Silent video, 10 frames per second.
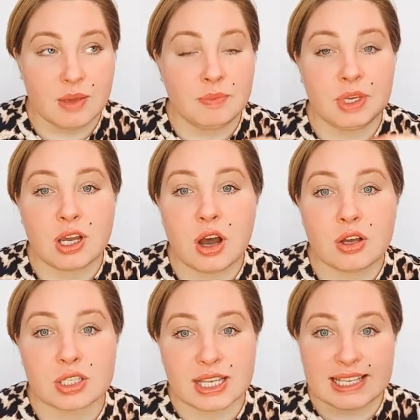
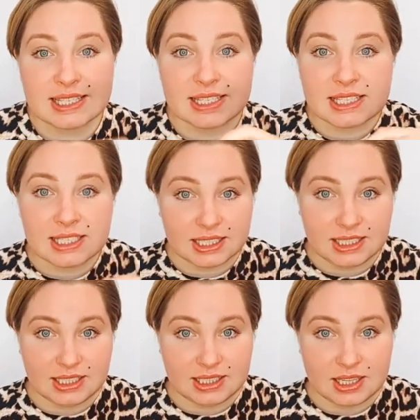Because a
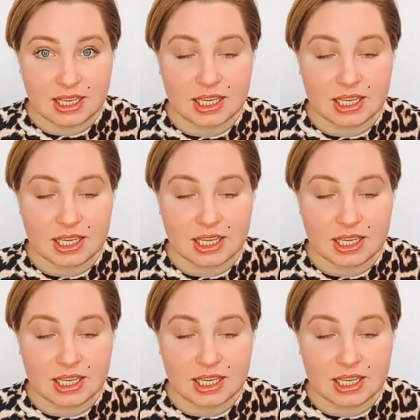scene